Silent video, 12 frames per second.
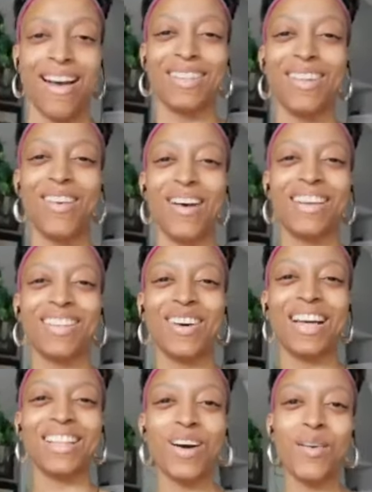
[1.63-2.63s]
Hello,
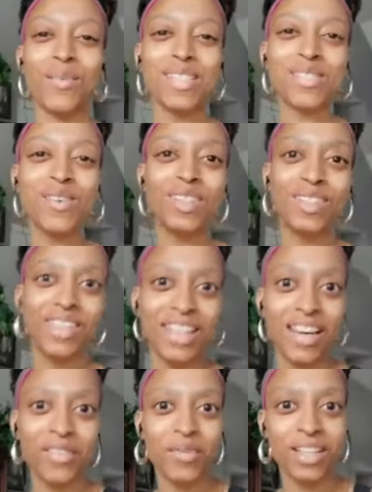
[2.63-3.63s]
hello, hello. What's going on,
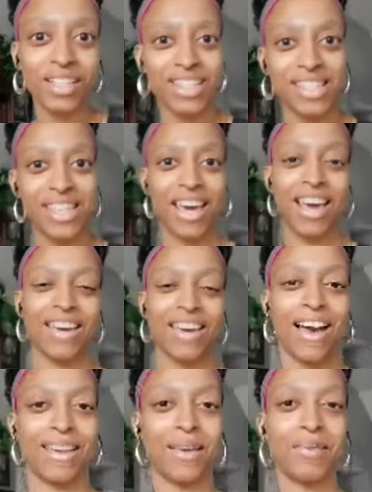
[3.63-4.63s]
everyone? It's K.
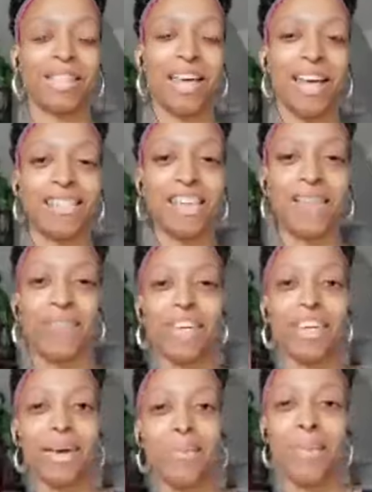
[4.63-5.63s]
I am in the
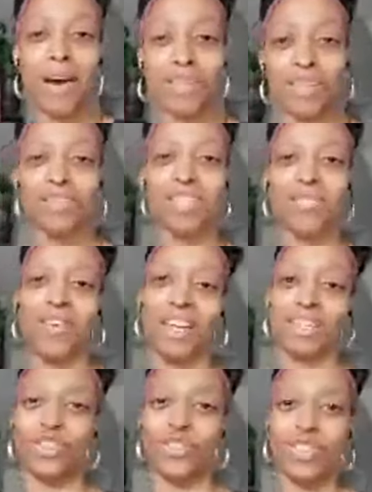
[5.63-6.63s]
SAV Kim out of
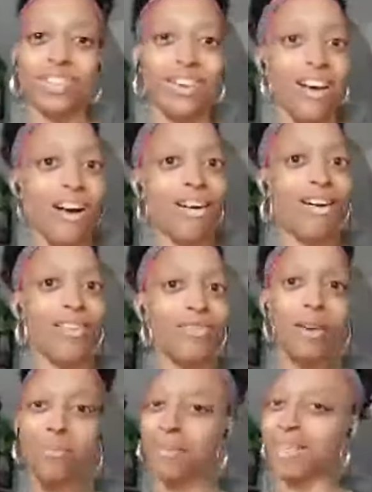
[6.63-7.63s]
Savannah, Georgia
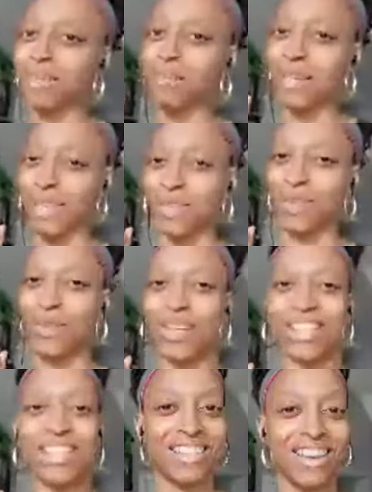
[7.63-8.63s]
of
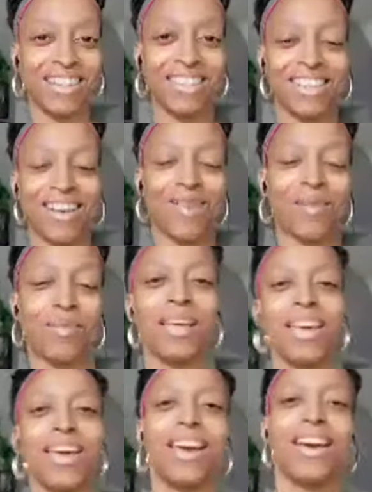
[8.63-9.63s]
betterbodycrew.com.
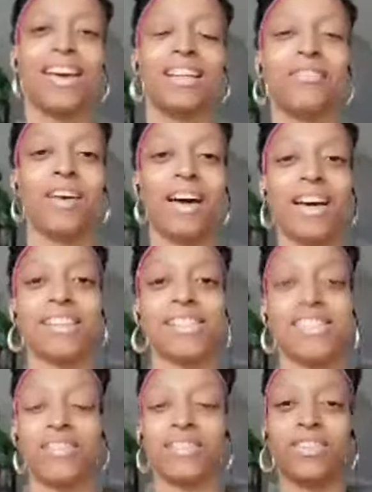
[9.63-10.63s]
And if I
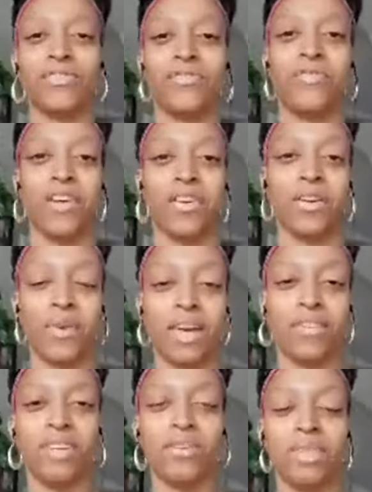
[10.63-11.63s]
sound very
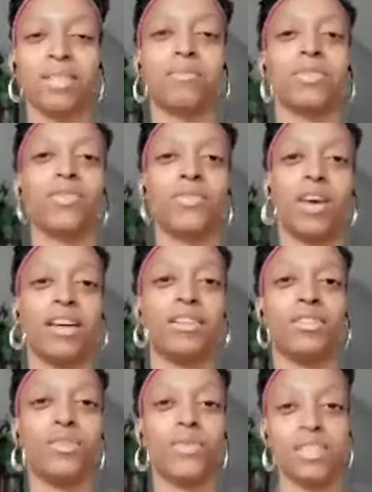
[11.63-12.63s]
wavy, which I'm sure I
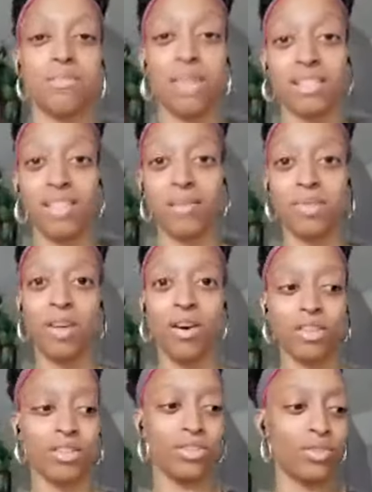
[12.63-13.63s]
do, it's because I'm
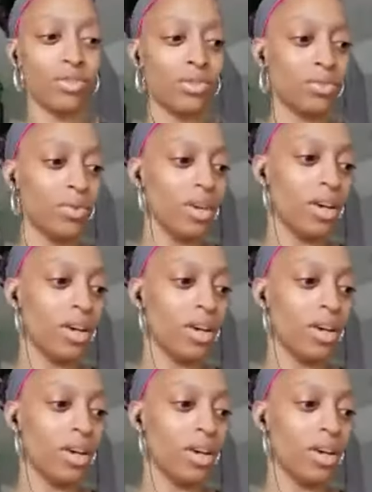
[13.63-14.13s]
talking to you.